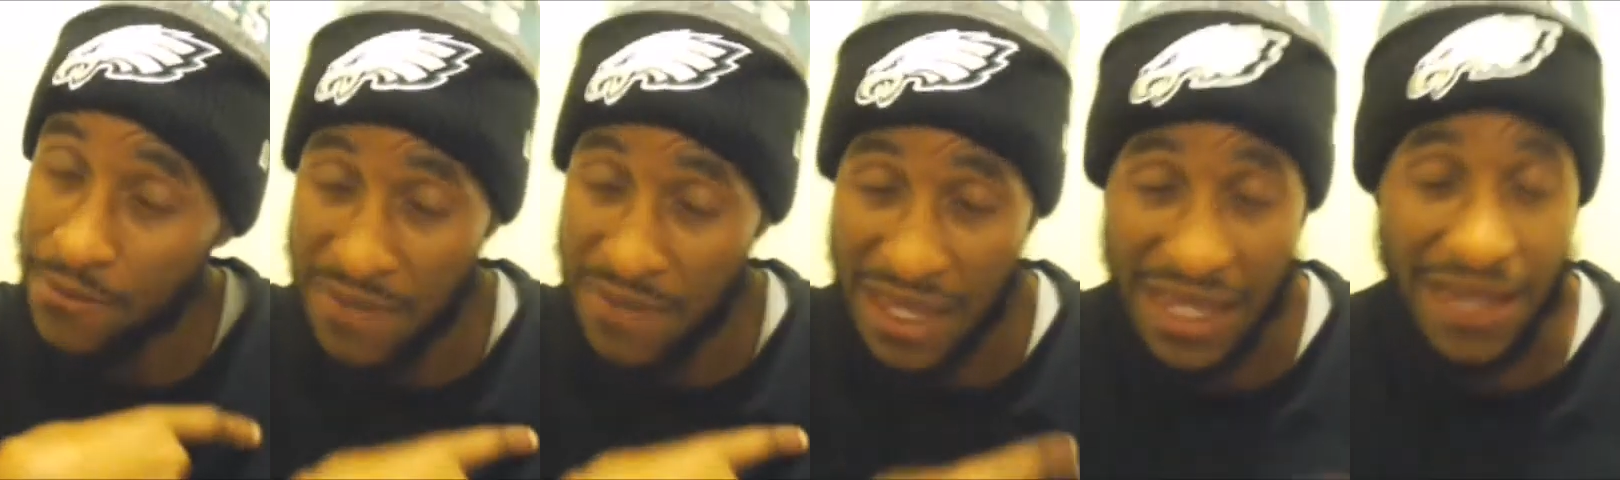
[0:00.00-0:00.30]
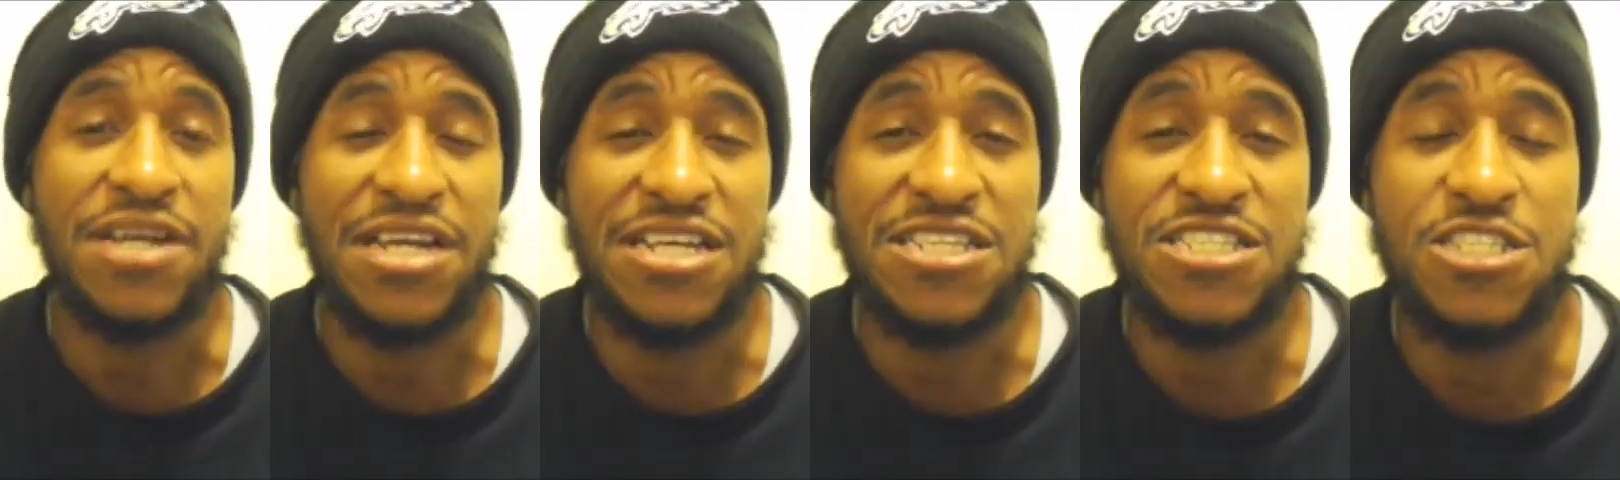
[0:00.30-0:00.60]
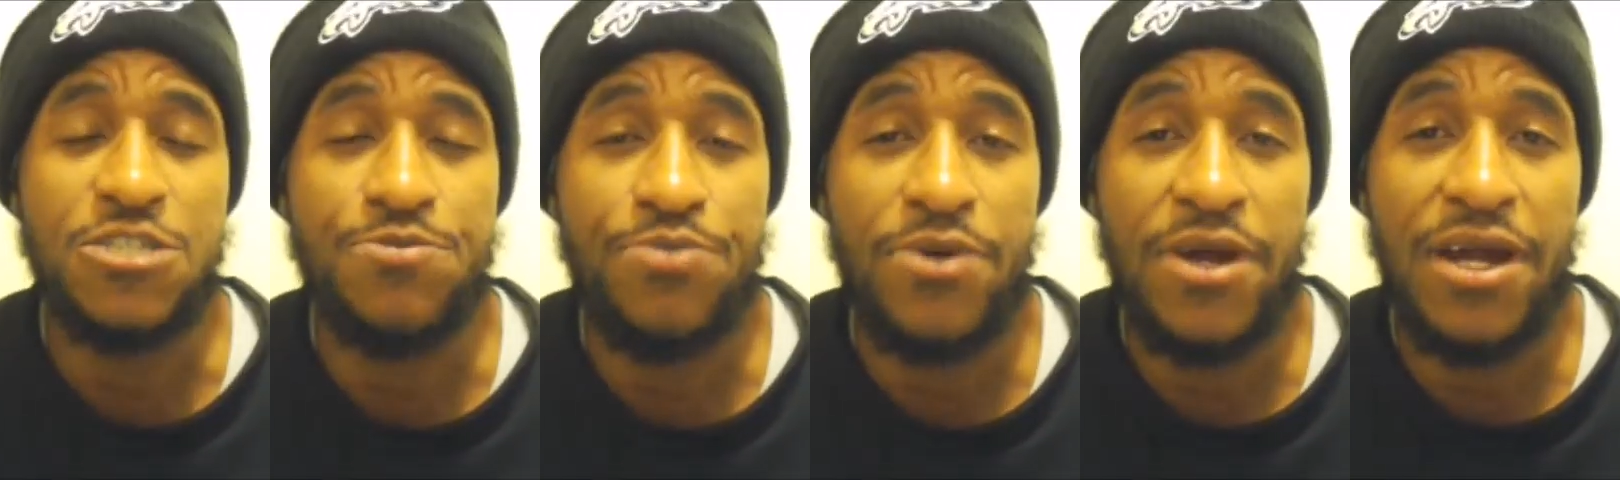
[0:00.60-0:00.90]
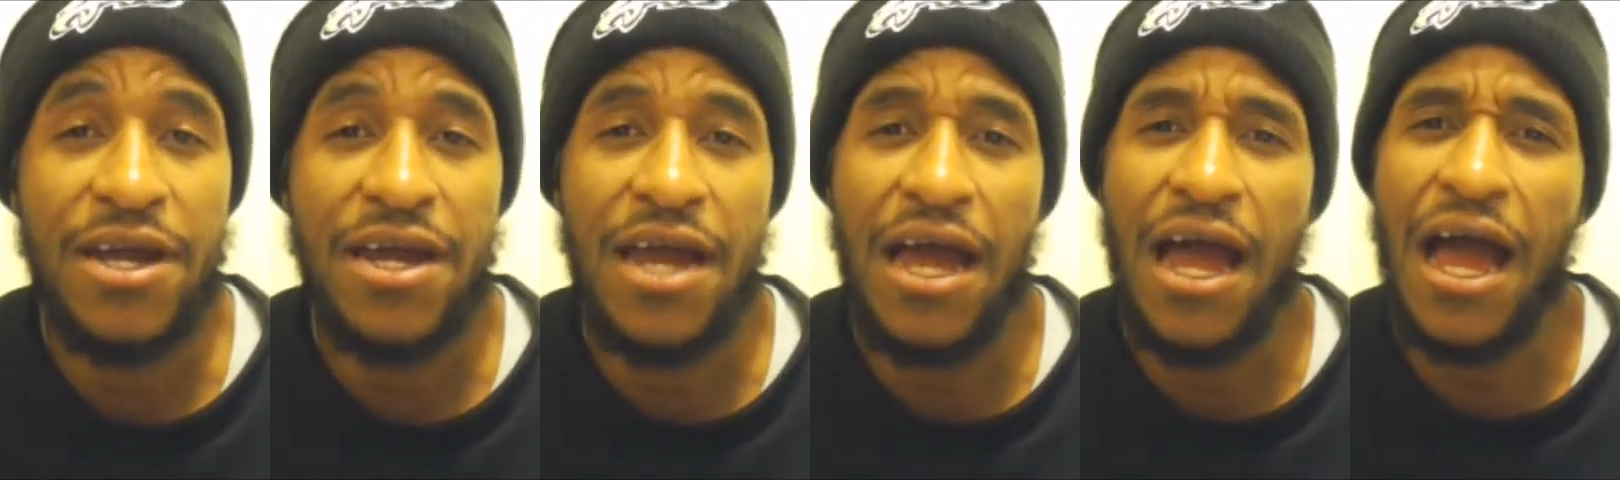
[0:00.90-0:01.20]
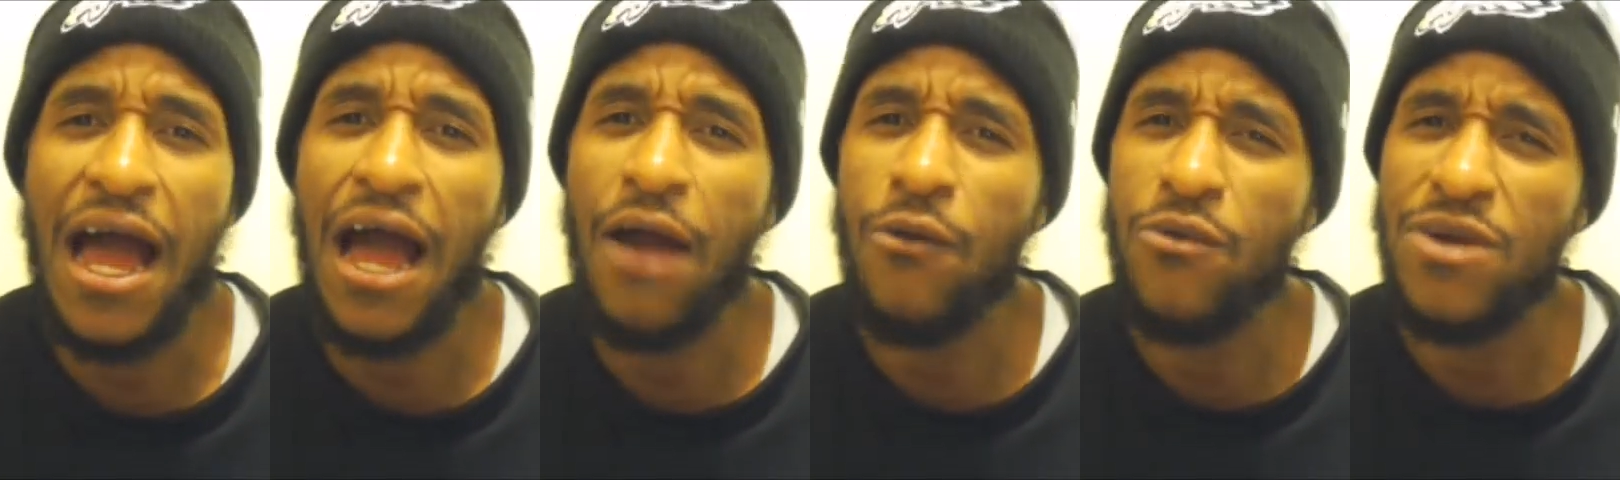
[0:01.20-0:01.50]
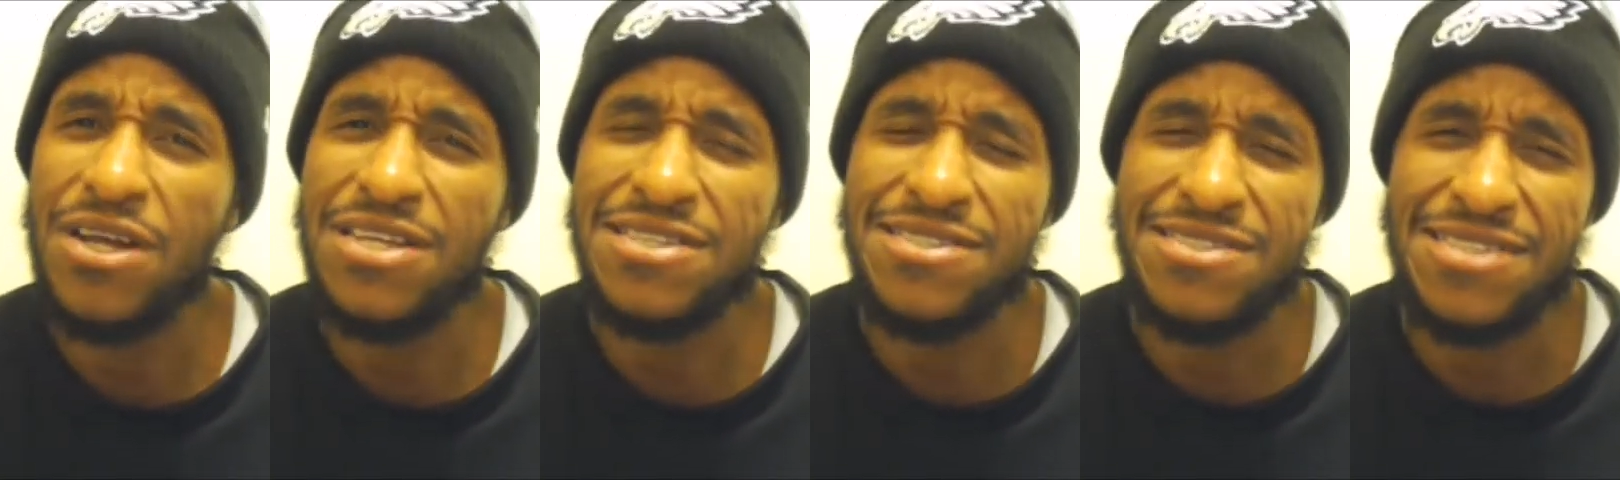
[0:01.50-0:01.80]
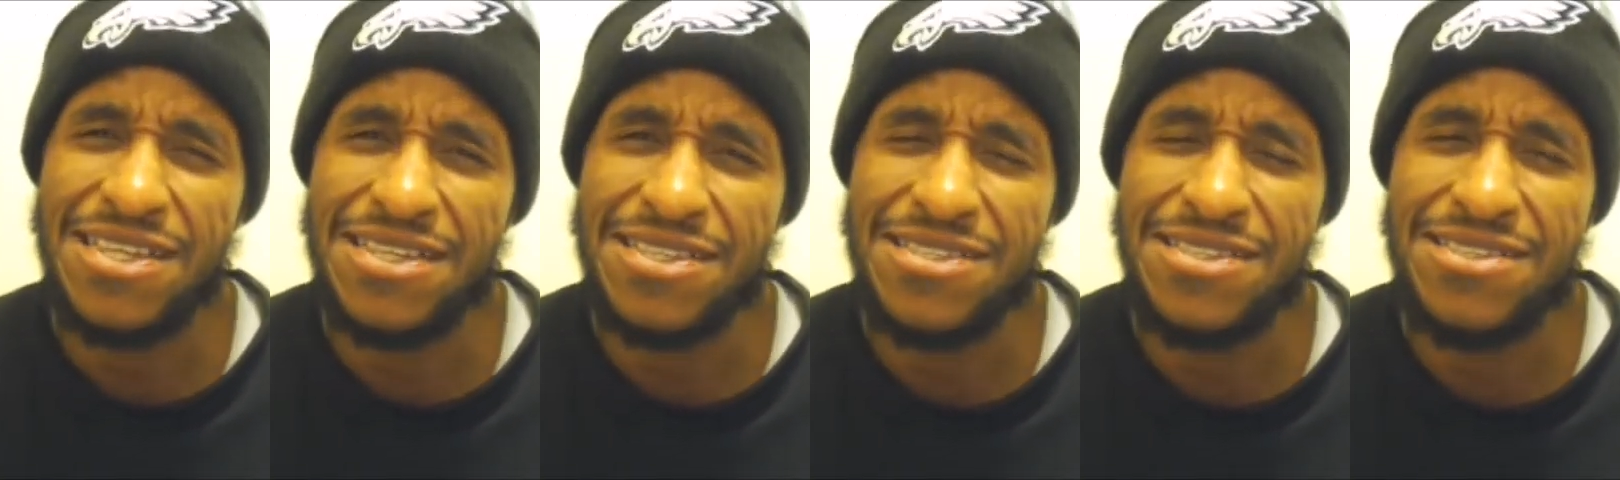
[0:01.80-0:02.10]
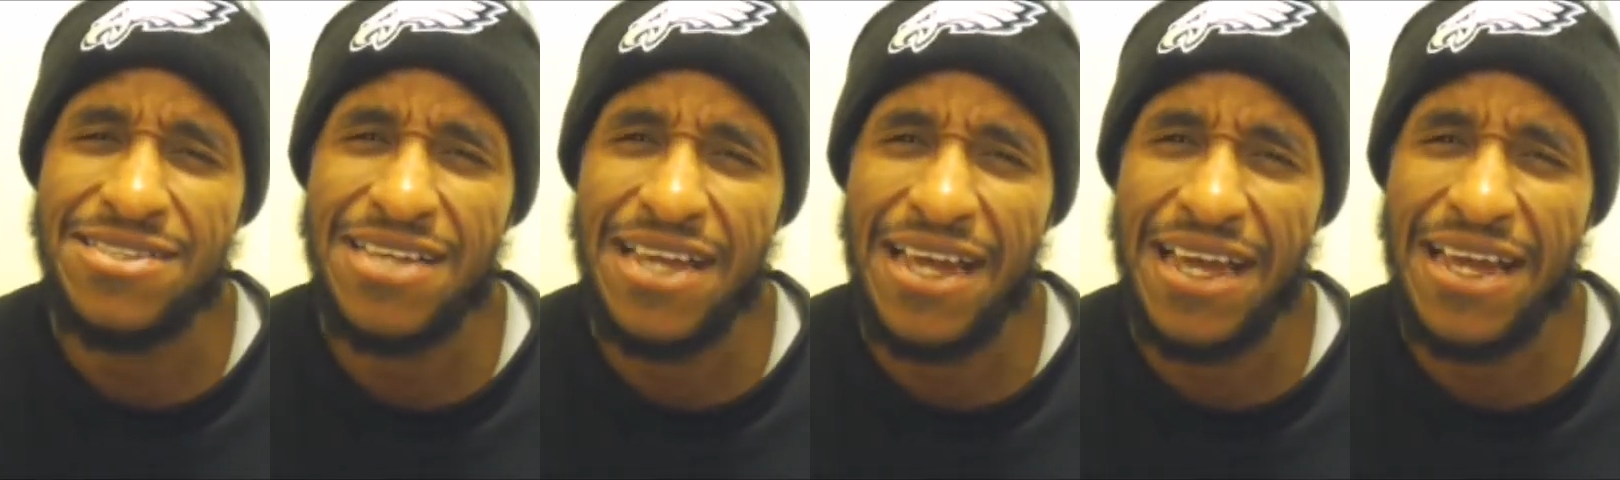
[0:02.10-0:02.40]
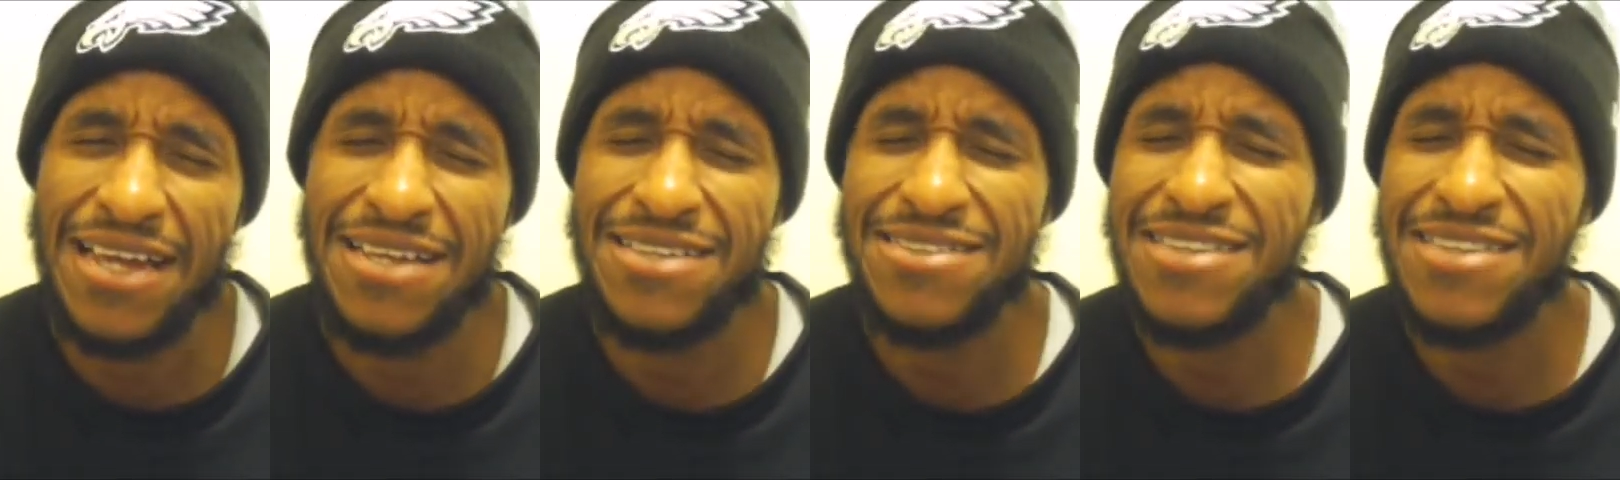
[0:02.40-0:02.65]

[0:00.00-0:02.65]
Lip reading: me. Against the spread, I went 6-8,